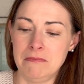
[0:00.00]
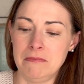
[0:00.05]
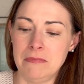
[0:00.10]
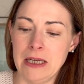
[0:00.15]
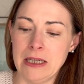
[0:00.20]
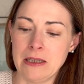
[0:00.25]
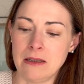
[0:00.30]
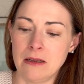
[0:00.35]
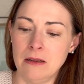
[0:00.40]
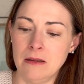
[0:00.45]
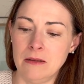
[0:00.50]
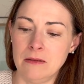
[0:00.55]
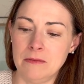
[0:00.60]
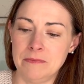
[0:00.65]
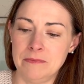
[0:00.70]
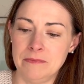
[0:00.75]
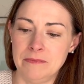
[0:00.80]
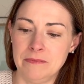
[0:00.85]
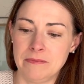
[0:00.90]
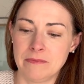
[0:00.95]
little
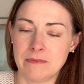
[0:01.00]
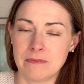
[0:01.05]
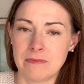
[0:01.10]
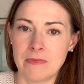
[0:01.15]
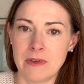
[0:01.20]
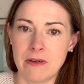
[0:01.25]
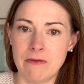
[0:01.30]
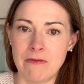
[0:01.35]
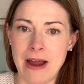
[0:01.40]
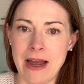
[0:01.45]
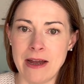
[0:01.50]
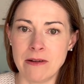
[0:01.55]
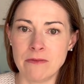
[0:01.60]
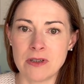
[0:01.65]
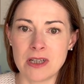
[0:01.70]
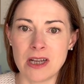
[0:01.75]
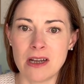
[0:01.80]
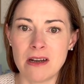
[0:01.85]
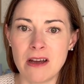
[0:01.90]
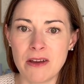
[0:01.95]
round
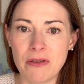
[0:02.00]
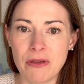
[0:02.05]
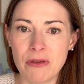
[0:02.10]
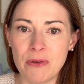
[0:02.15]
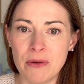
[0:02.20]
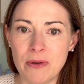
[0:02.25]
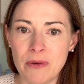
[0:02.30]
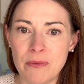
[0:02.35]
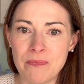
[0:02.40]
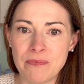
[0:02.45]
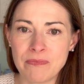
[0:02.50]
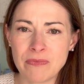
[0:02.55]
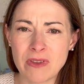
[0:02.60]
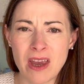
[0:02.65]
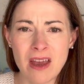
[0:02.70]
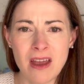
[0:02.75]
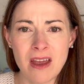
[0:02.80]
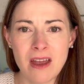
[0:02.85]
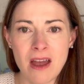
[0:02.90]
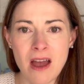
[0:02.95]
and I thought,
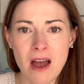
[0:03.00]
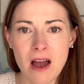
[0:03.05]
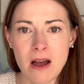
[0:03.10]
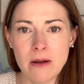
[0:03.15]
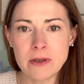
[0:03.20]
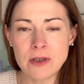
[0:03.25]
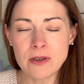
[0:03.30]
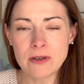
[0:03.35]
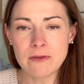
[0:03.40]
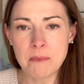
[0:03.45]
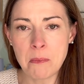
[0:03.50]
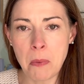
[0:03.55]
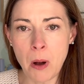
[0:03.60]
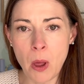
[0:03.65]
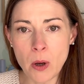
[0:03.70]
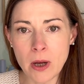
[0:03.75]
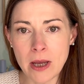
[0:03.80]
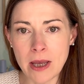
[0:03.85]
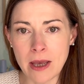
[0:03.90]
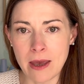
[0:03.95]
I wonder if
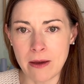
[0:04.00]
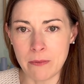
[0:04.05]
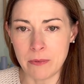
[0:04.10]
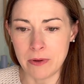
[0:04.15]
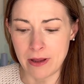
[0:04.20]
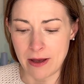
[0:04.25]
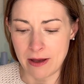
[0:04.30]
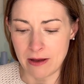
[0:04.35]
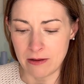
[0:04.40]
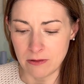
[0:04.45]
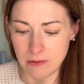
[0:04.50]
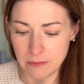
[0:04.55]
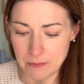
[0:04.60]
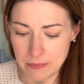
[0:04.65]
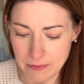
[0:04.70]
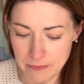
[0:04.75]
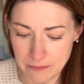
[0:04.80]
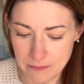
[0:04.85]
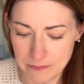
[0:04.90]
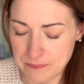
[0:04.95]
blocking it will help.
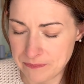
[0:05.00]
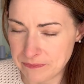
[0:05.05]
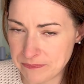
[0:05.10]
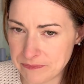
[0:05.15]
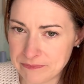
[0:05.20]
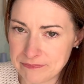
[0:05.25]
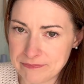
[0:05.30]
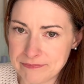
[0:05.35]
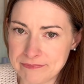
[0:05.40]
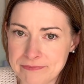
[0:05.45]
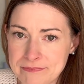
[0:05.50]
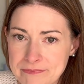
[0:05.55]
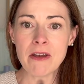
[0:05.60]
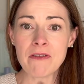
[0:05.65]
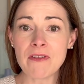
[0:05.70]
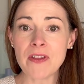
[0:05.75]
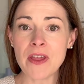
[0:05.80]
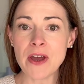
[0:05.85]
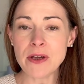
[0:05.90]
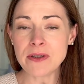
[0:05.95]

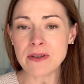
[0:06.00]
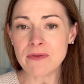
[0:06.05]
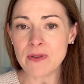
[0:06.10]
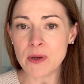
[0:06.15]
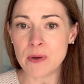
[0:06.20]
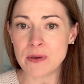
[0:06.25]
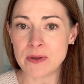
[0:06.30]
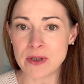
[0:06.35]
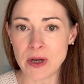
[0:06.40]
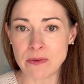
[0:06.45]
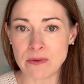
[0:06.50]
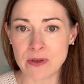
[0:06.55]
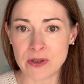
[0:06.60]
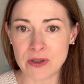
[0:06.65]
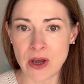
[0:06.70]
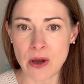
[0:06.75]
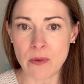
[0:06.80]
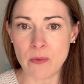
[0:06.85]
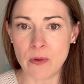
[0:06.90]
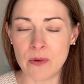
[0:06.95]
For those of you who don't
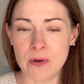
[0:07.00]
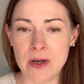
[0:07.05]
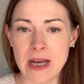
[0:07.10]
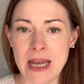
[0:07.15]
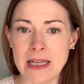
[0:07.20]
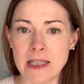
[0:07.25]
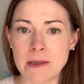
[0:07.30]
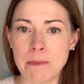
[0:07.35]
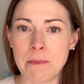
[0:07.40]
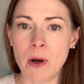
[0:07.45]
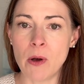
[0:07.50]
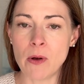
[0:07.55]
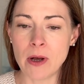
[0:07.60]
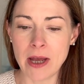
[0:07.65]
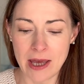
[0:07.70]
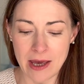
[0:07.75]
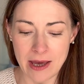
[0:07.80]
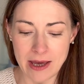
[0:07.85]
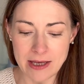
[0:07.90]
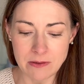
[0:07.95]
sew or knit,
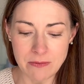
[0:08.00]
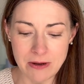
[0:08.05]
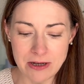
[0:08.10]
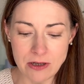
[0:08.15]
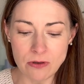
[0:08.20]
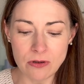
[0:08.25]
blocking is when you